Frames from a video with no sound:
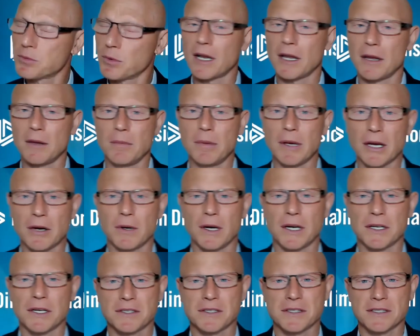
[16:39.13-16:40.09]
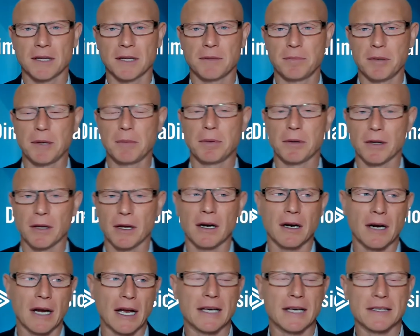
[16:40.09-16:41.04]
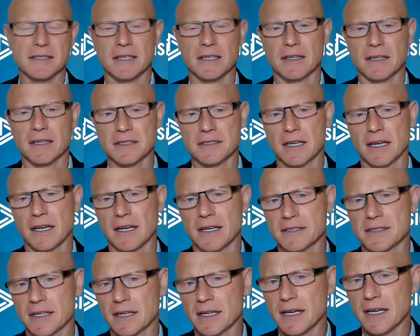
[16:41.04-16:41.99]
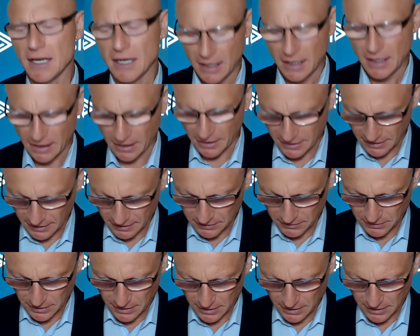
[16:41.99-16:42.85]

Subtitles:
of the big questions that people are asking these days, and I think